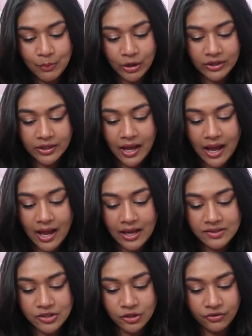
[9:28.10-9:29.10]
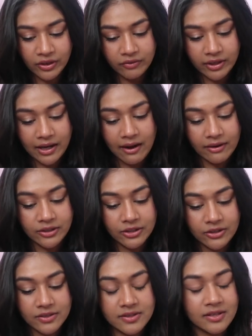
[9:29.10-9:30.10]
book that has your favorite
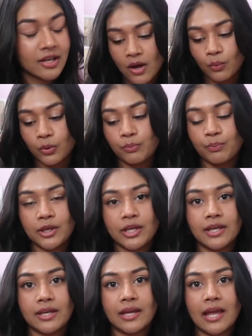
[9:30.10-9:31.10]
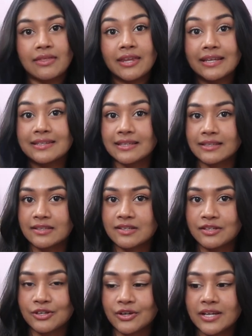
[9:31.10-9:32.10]
characters would be the Addicted
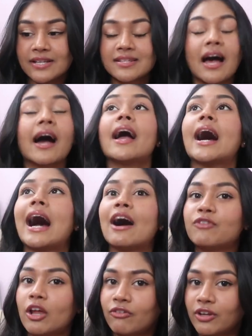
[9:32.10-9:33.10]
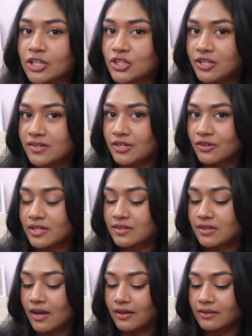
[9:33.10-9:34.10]
series. I have not finished the
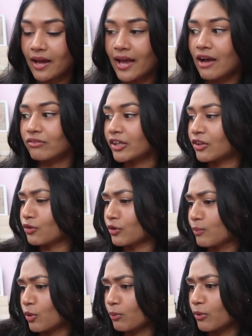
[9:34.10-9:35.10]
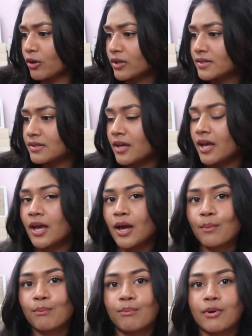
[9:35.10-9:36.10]
series yet. I have like 3 more books,
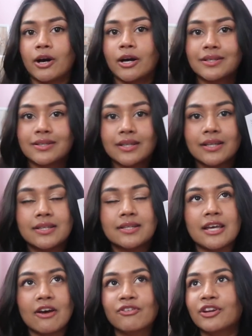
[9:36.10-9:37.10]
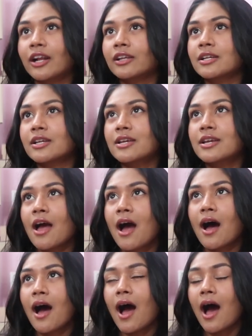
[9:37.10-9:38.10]
but definitely
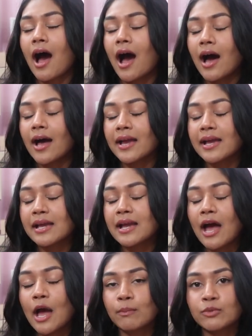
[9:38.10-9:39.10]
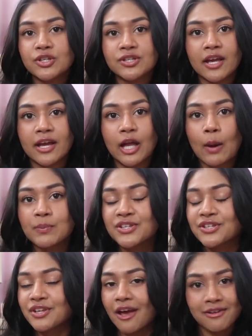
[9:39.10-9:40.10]
I am just like
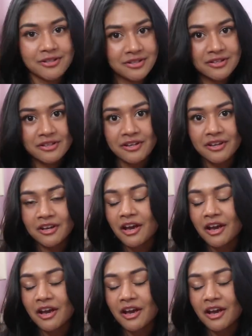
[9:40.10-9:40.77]
obsessed